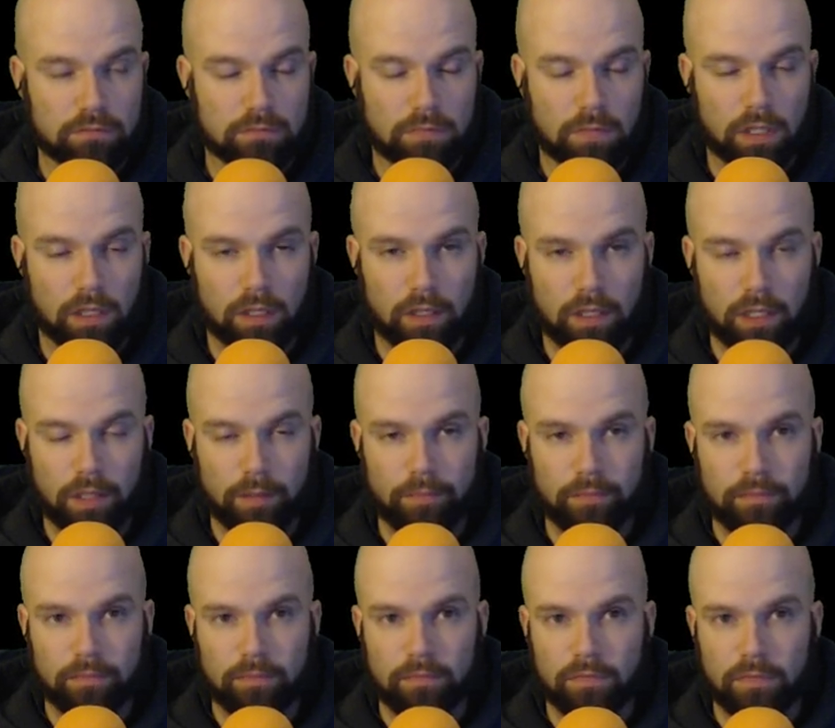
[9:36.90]
Um,
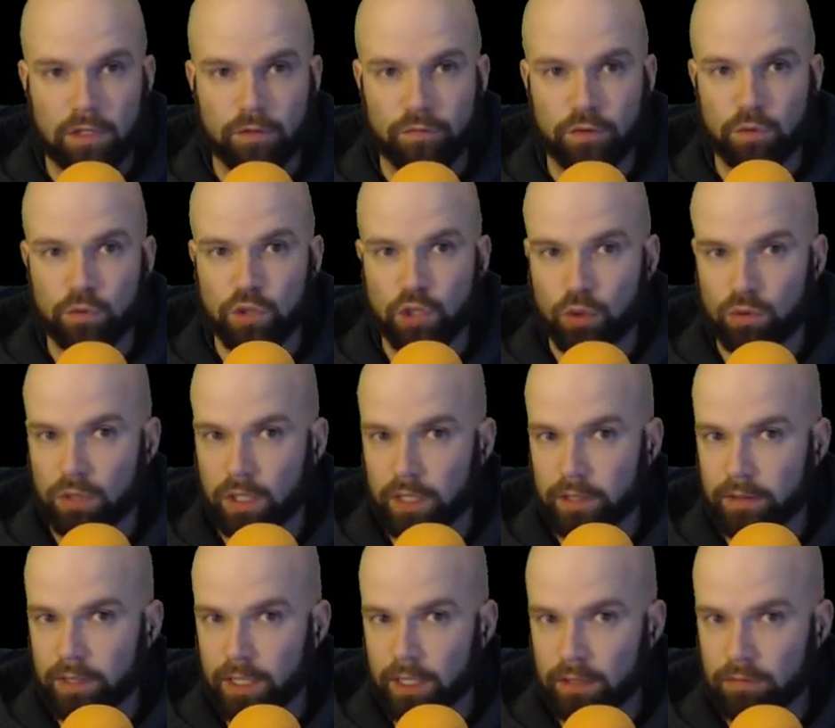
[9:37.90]
if you don't like
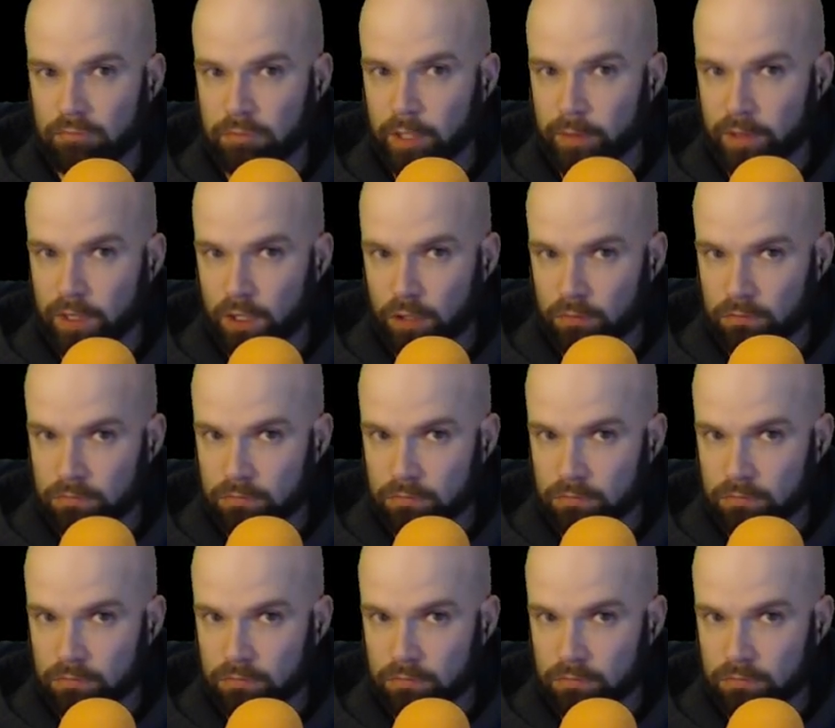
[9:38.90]
that, let me know.